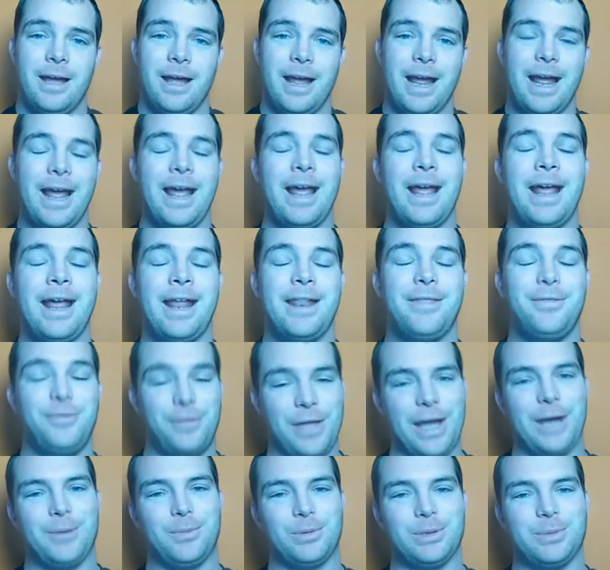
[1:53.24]
And
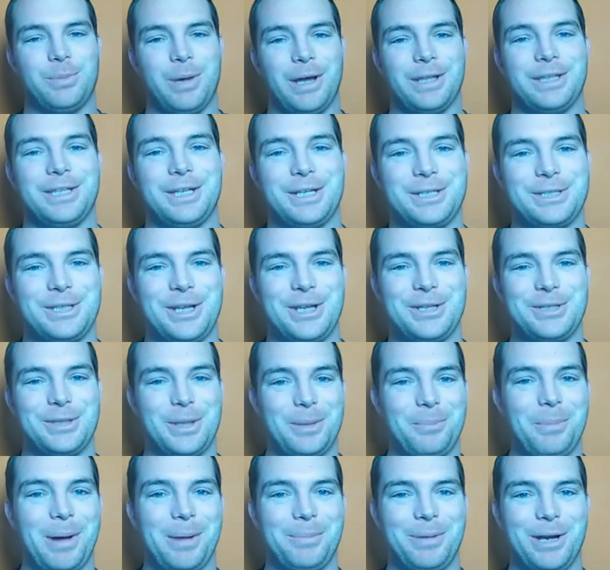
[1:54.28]
that was about the extent
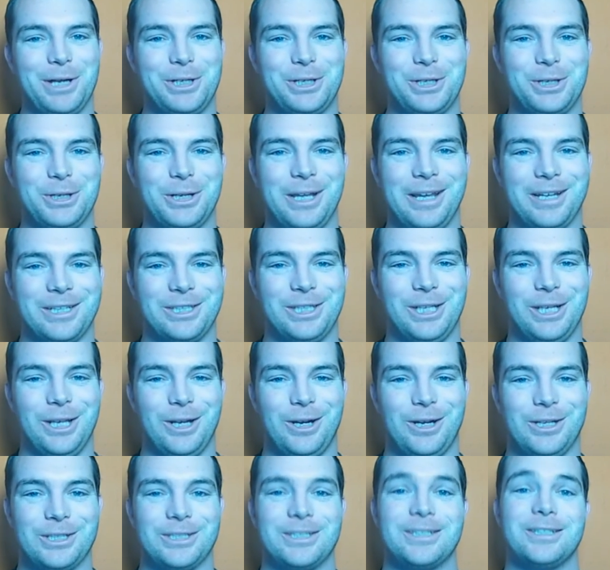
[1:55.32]
that my battery could actually
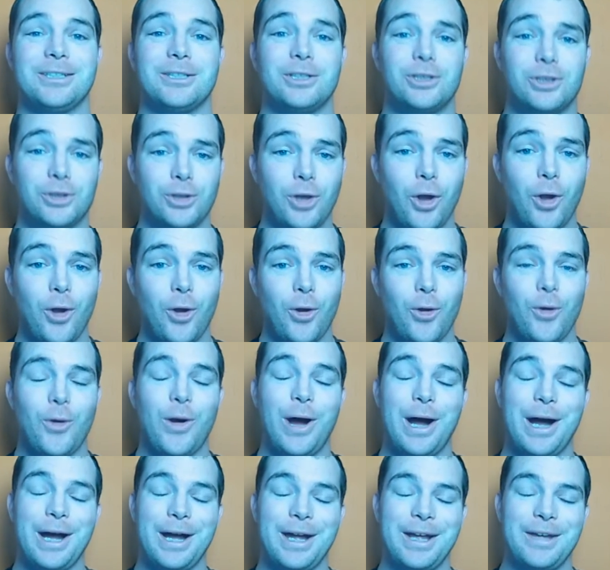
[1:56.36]
last. So
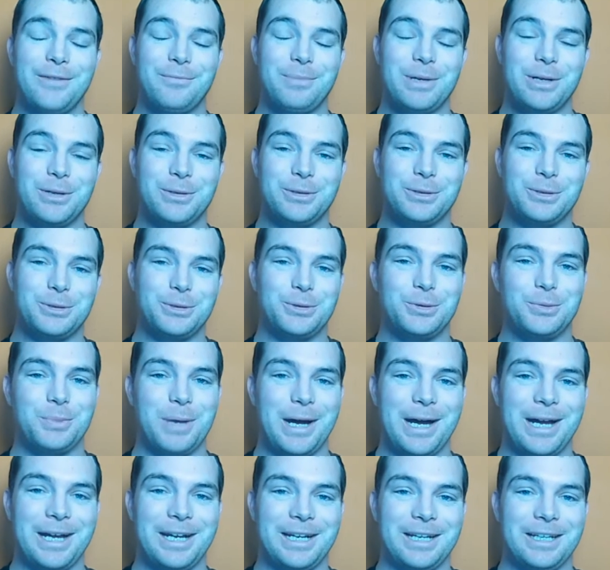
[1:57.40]
I've been reduced to
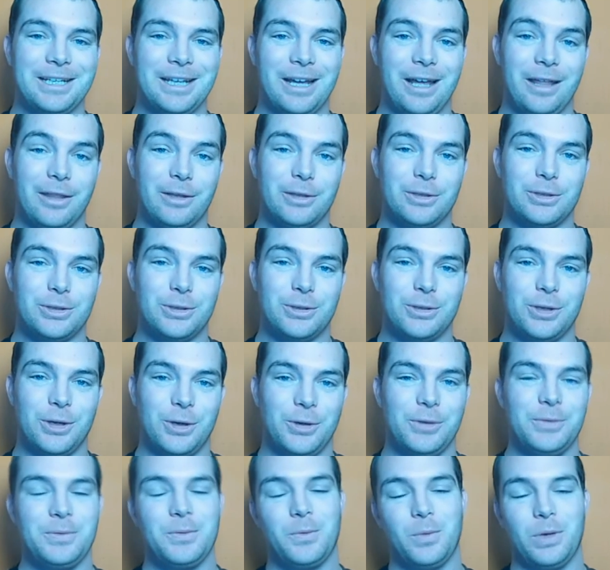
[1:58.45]
my other
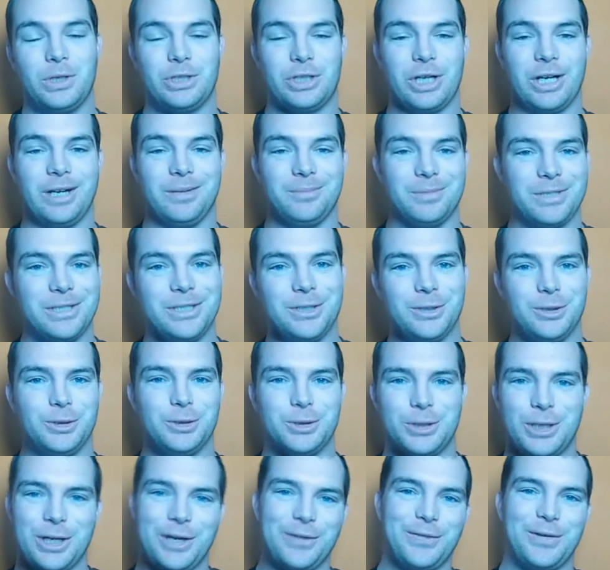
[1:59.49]
studio, which I'm still
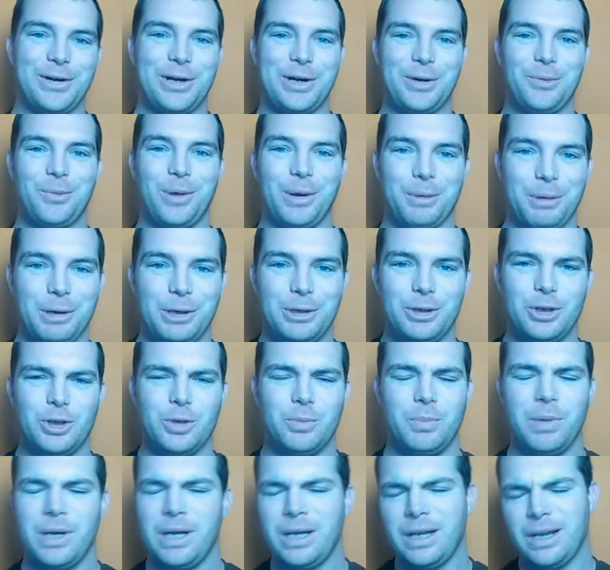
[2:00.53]
trying to figure out what I'm going to do,
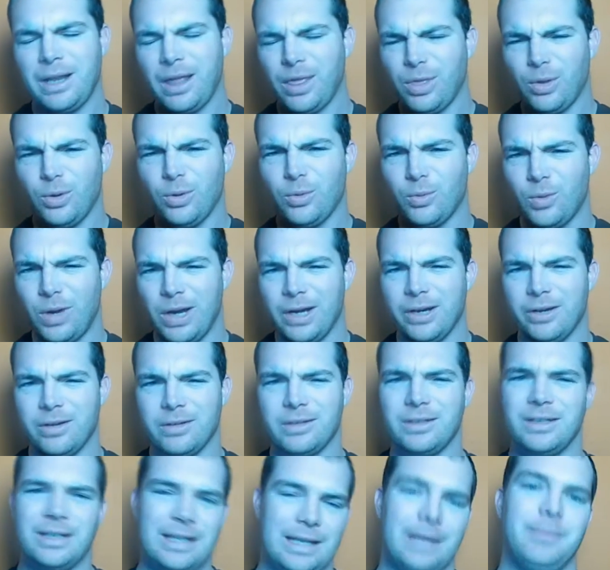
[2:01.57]
but I thought, why
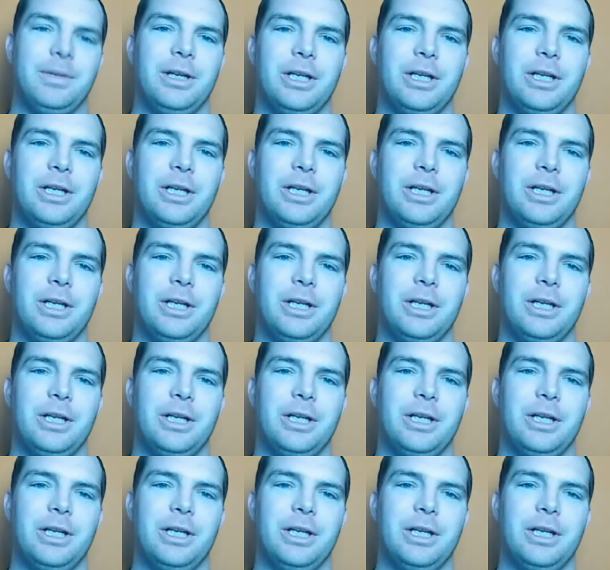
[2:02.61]
not? Let